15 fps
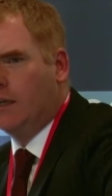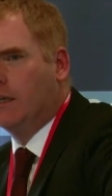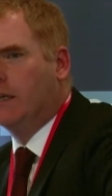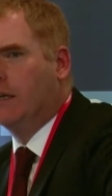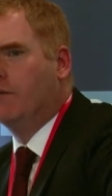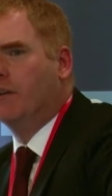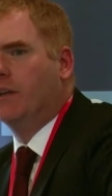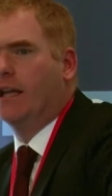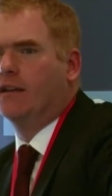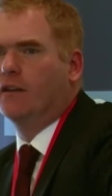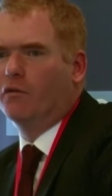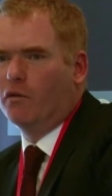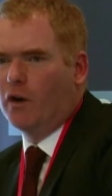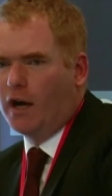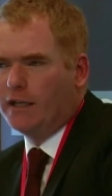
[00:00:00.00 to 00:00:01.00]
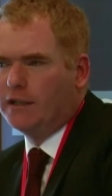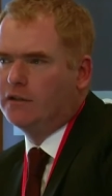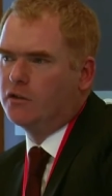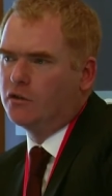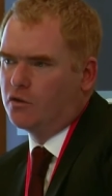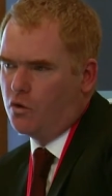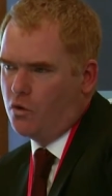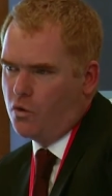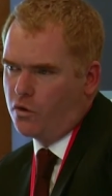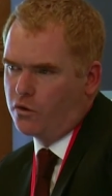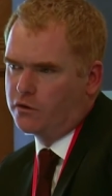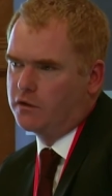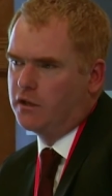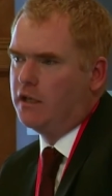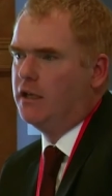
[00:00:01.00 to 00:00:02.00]
given that the right to
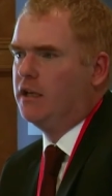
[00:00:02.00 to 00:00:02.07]
court